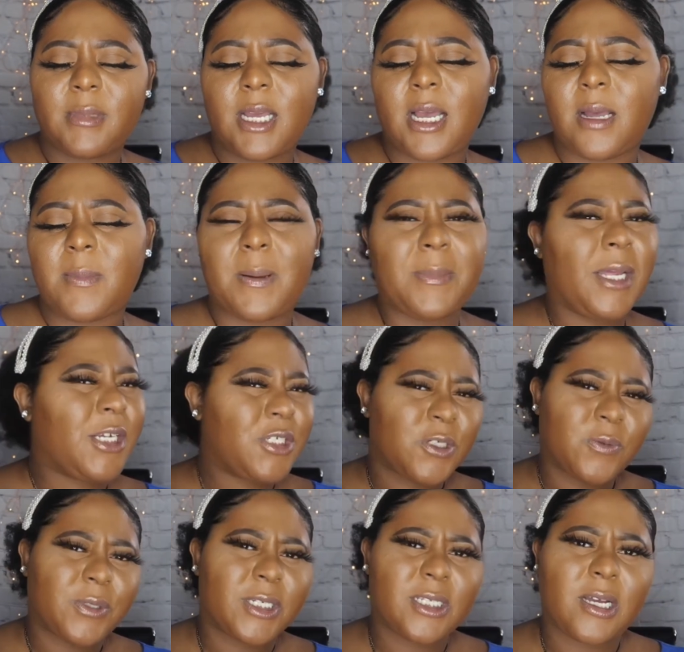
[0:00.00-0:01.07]
um, i'm not
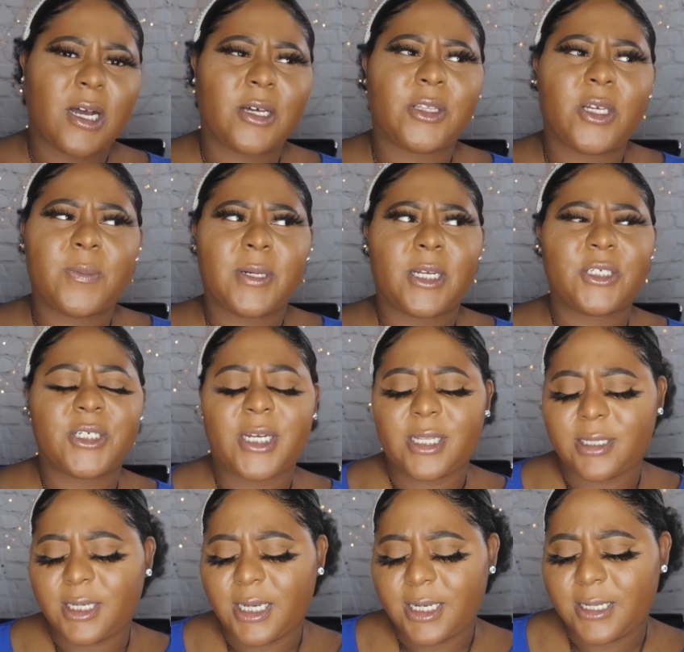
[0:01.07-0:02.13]
sure what it's called though but i'll try to
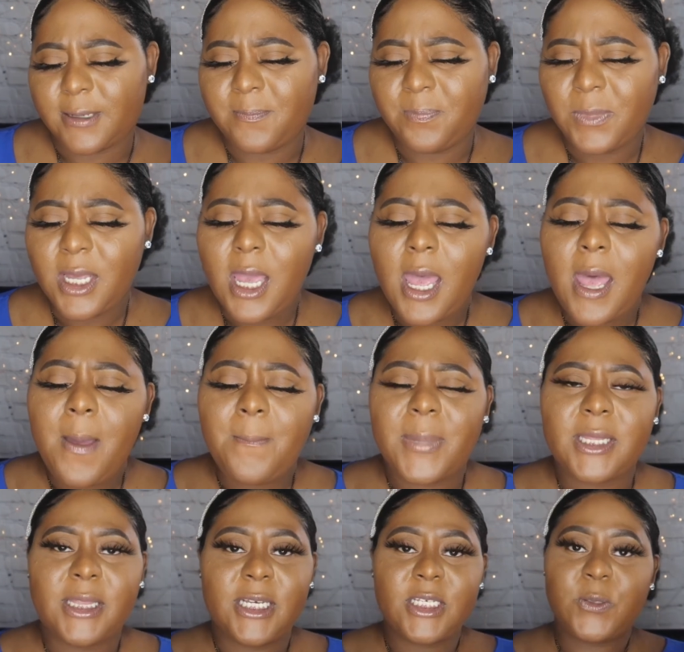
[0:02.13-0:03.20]
look it up
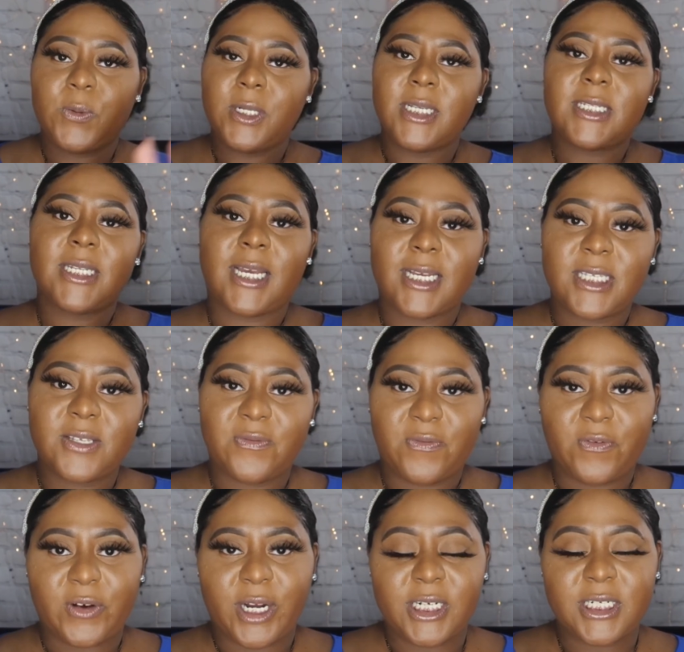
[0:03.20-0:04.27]
but this one is nice and
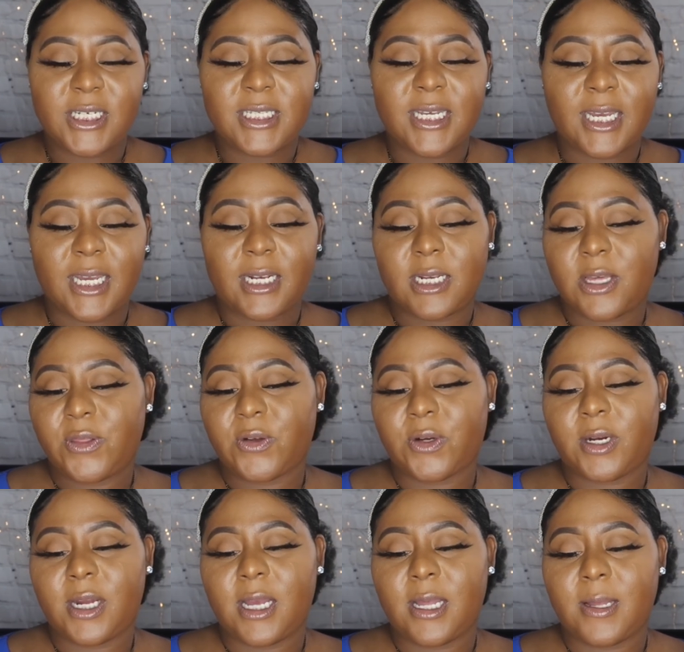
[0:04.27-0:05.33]
fresh it's like
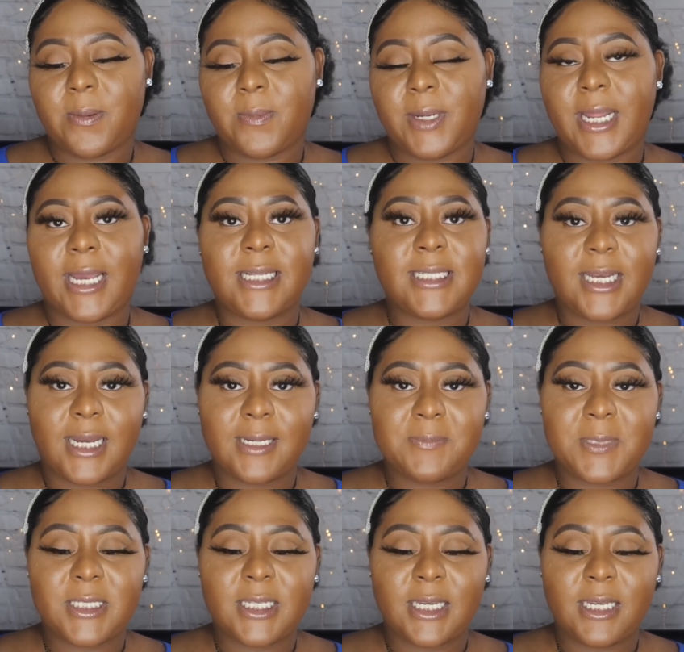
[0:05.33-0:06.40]
another um,
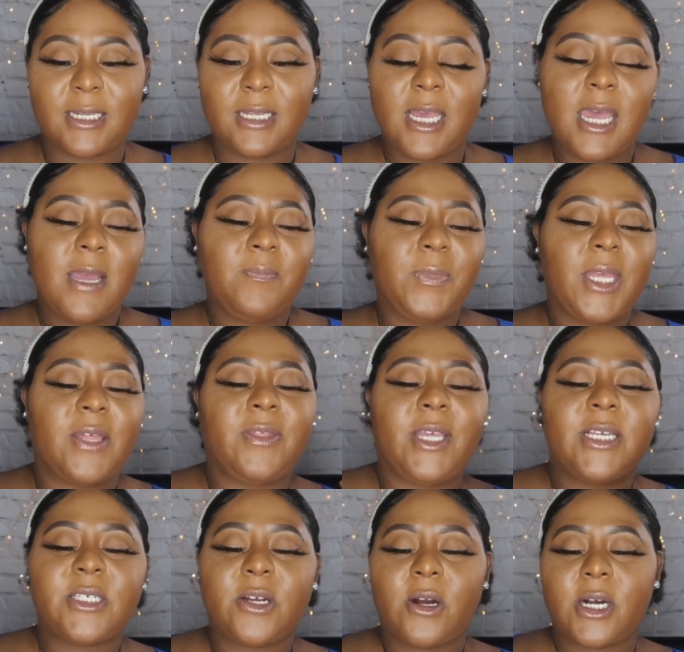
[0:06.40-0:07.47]
daytime scent and
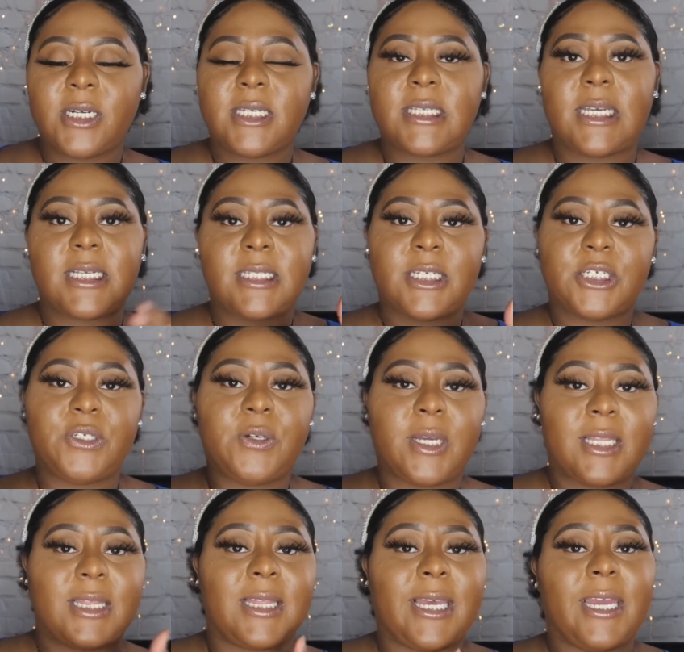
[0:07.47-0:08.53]
these are scents that you
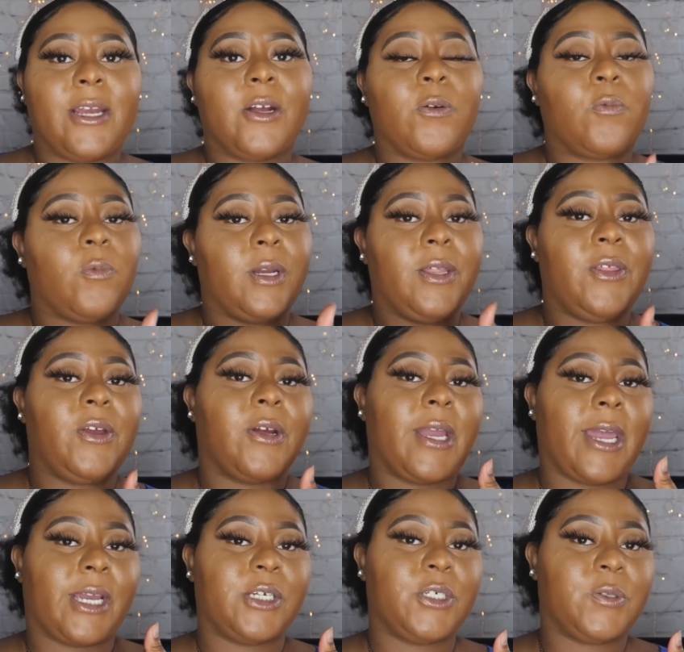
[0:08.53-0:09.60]
can layer with your
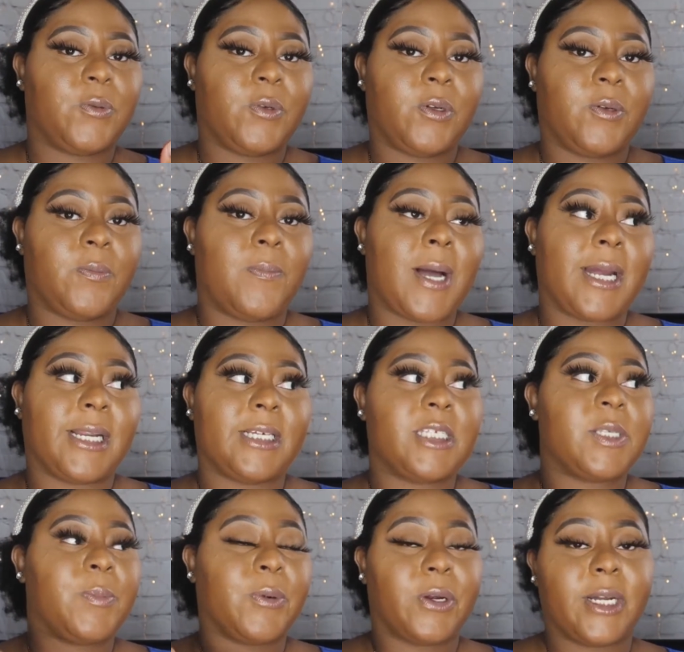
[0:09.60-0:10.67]
actual body
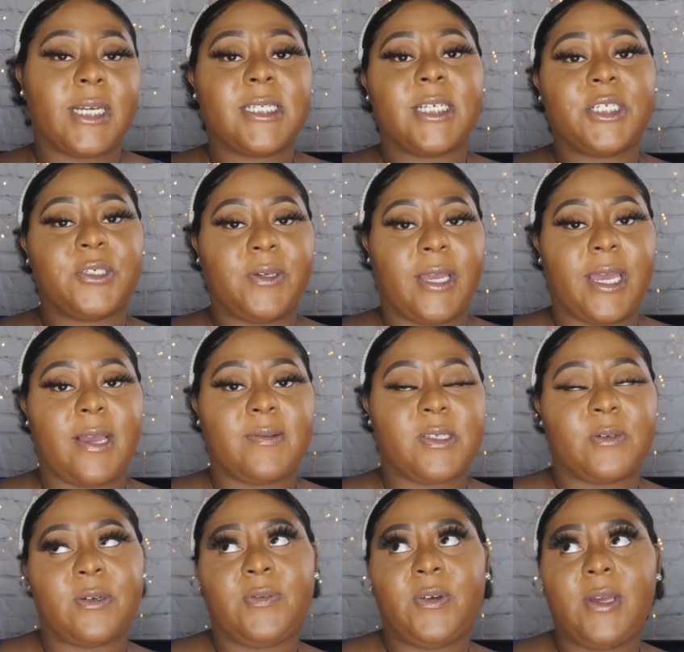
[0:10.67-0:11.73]
sprays that you have
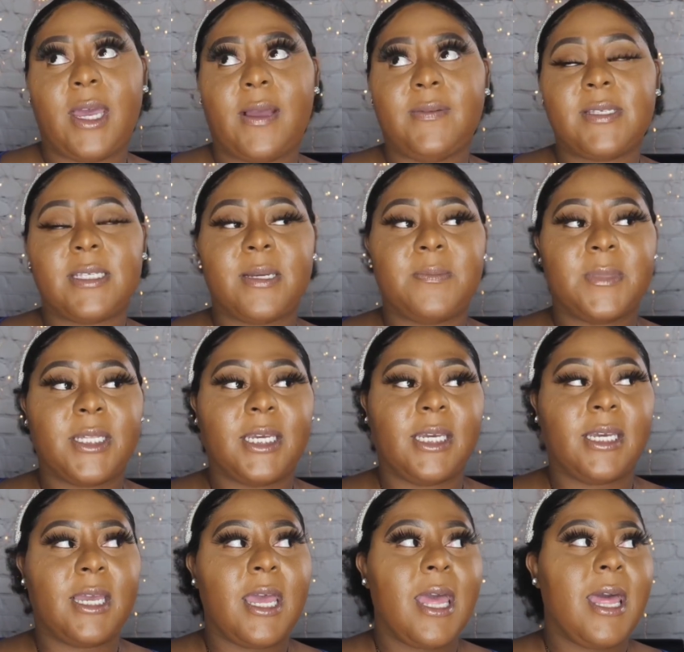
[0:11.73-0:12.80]
so if you have something